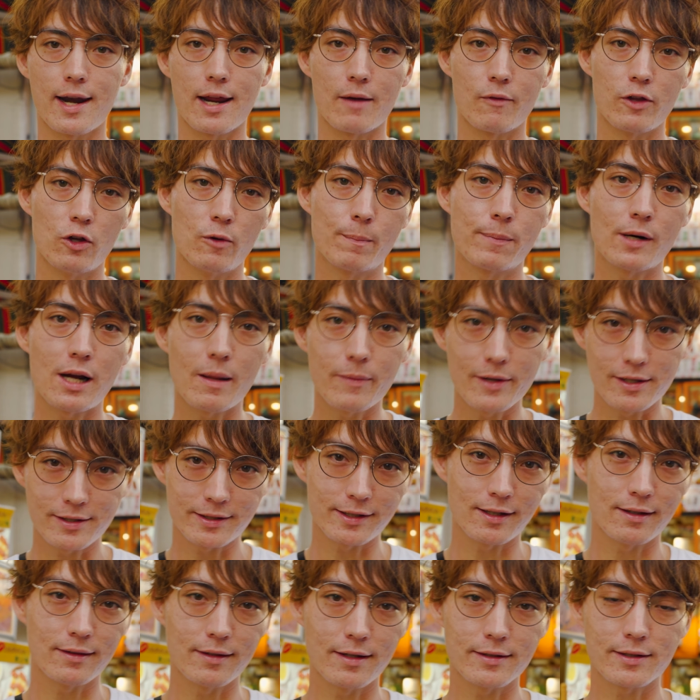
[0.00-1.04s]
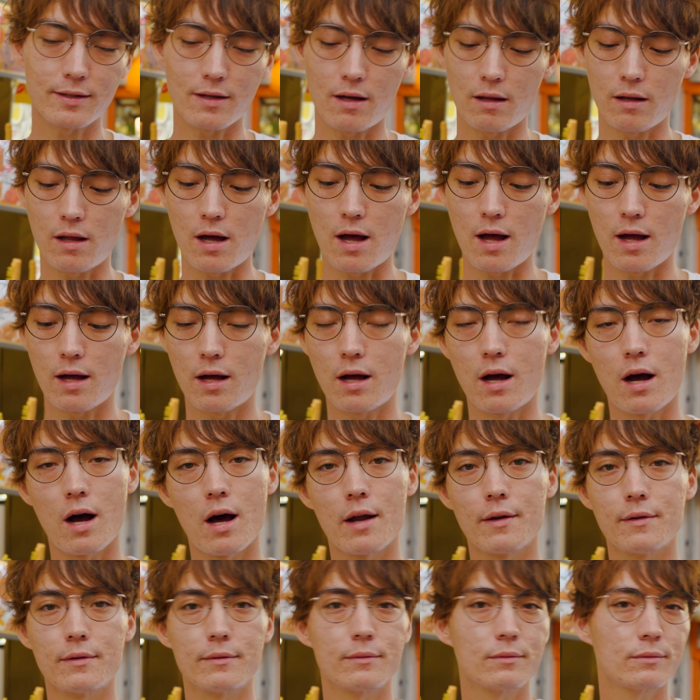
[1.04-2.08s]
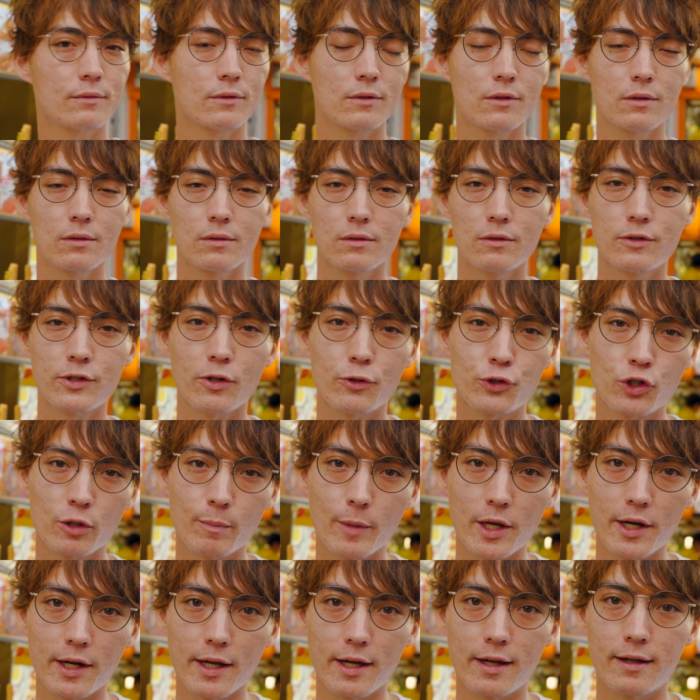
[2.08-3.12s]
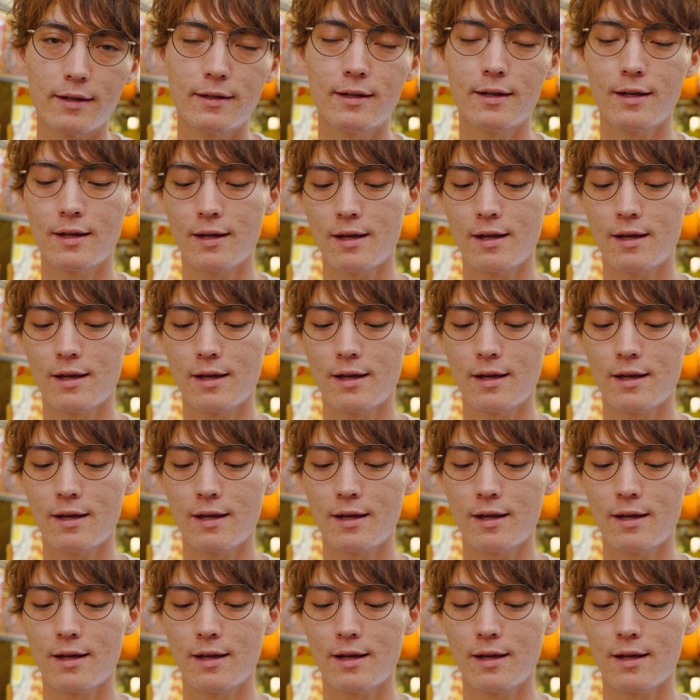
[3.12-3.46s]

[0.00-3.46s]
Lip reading: get it. You've probably seen this a lot on social media,